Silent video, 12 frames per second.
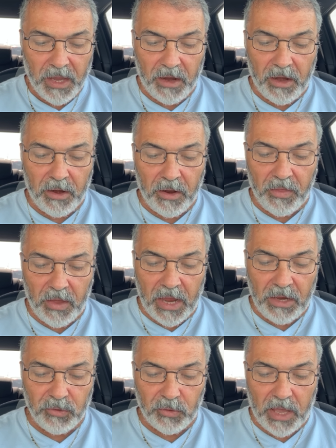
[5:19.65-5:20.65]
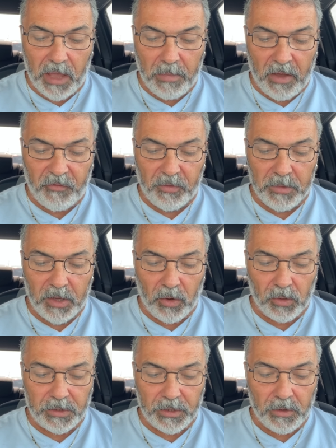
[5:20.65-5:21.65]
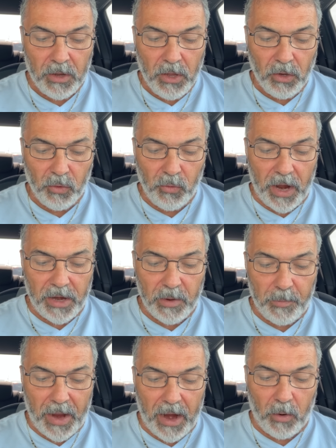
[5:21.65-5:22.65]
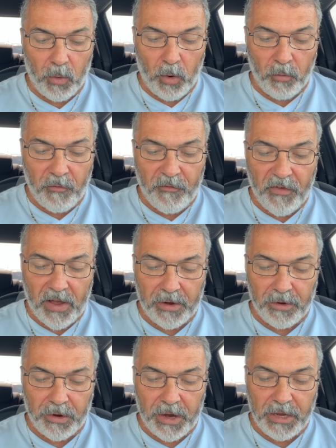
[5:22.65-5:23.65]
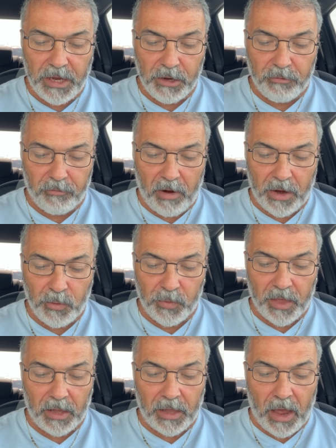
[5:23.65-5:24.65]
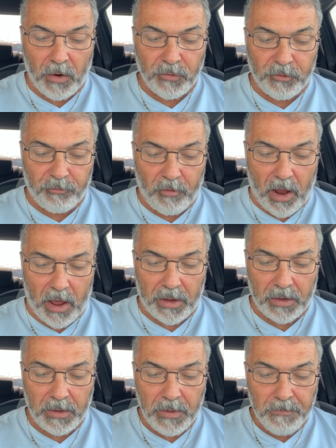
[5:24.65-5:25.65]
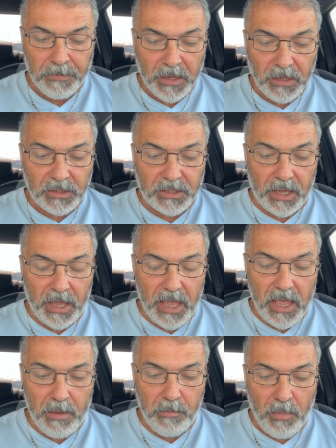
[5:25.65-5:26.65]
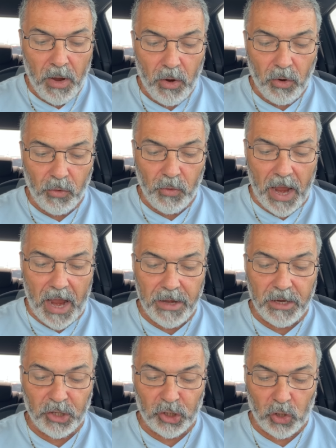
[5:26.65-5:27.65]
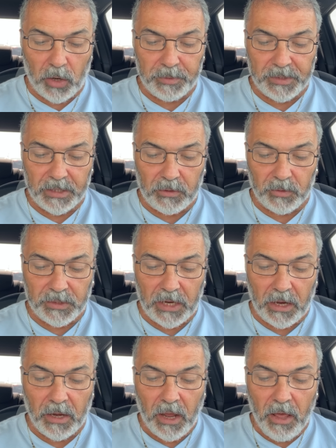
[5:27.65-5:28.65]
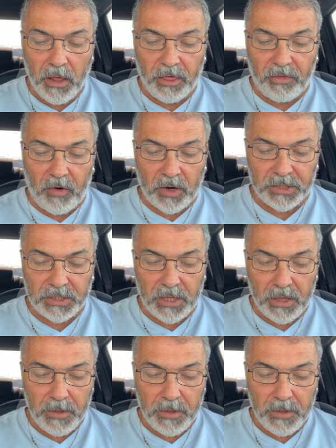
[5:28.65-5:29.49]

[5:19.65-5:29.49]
And another angel came out from the altar, who had the power over fire, and he cried with a loud cry to him who had the sharp sickle, saying, Thrust